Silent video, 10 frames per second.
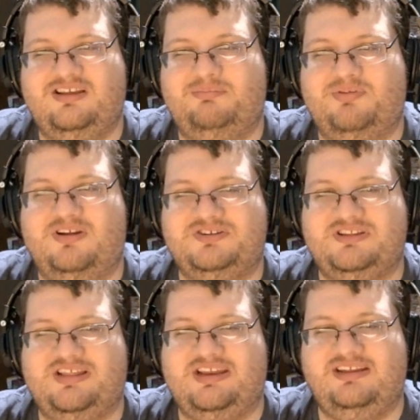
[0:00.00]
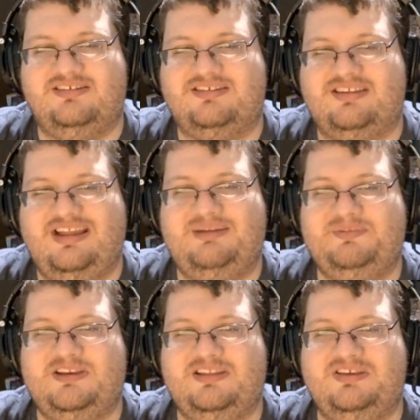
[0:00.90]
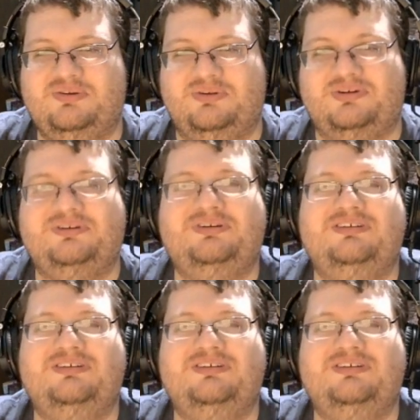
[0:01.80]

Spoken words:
impression that he snapped and killed her.